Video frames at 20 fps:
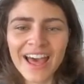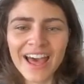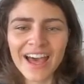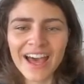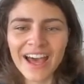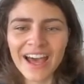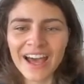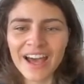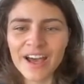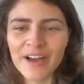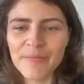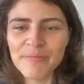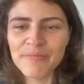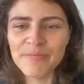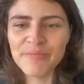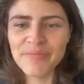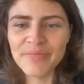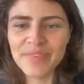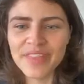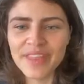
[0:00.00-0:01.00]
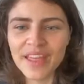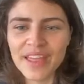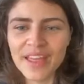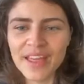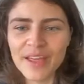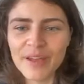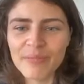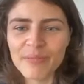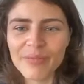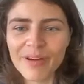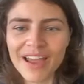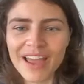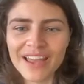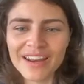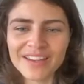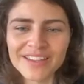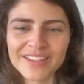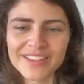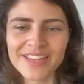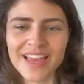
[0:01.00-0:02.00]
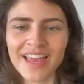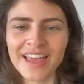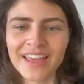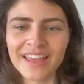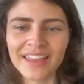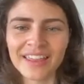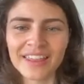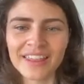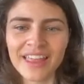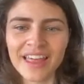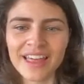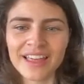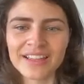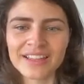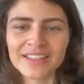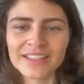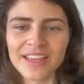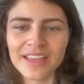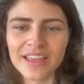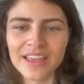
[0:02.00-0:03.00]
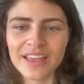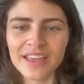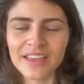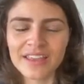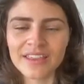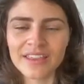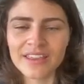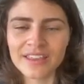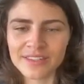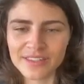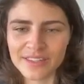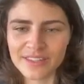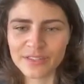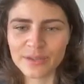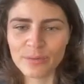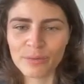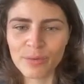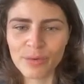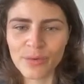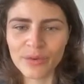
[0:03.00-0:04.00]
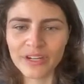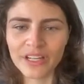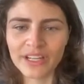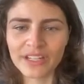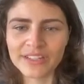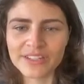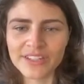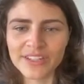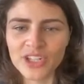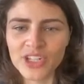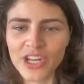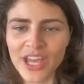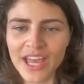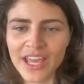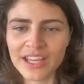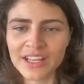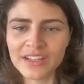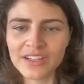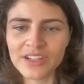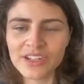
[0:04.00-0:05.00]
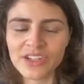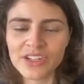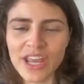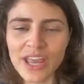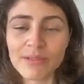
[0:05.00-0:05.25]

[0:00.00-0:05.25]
Brad is saying that, yeah, this is a warning to change.